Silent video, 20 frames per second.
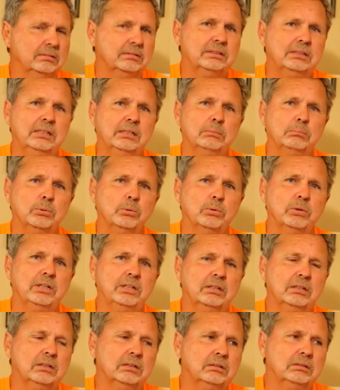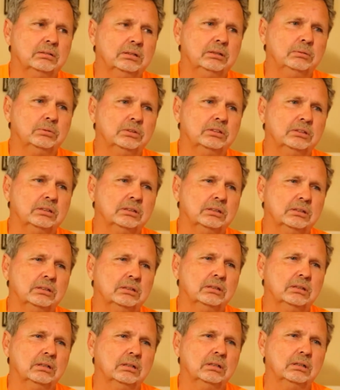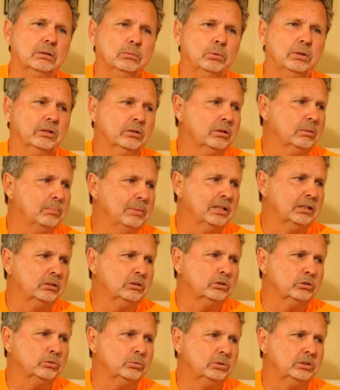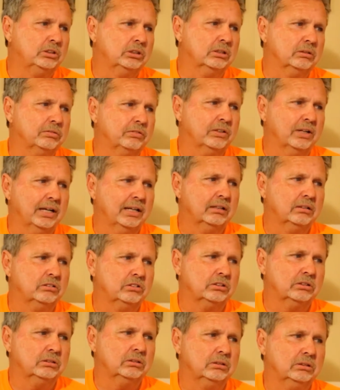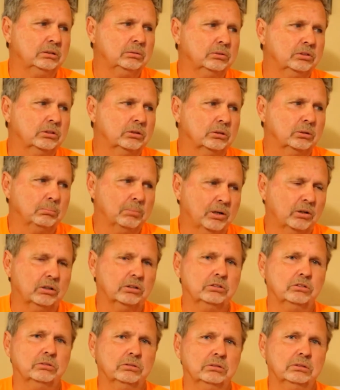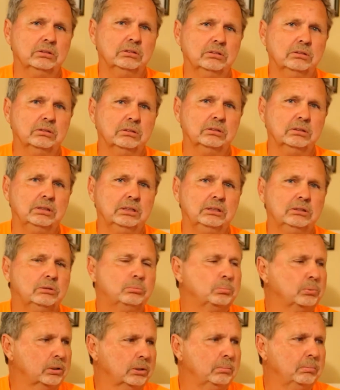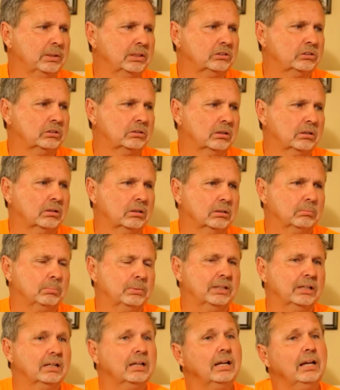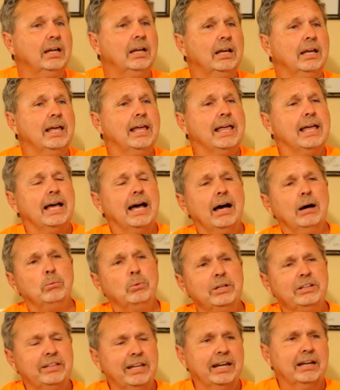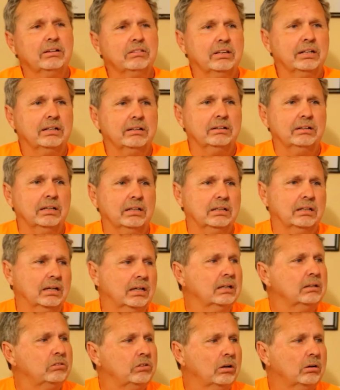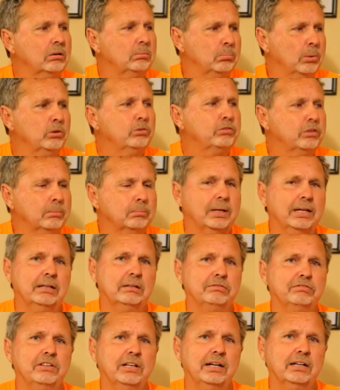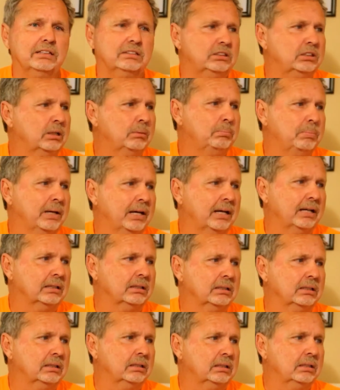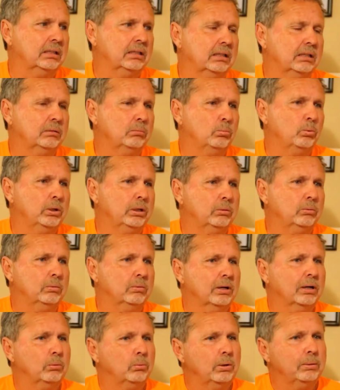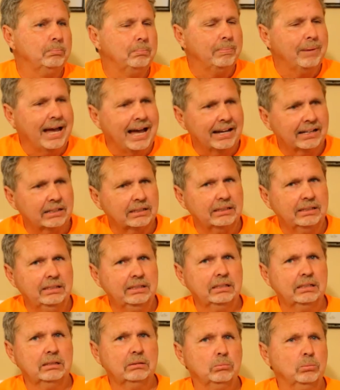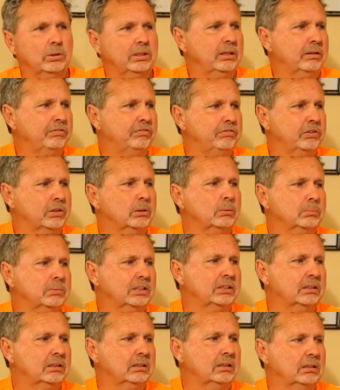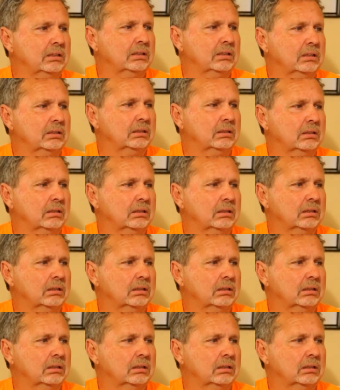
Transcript: Ken Marino, he was in We're the Millers with Jennifer Aniston. He was her boss on it, so he's a pretty big star. But I went down there and I taught both of them how to fly the jetpack, and then I went back again when they filmed it, and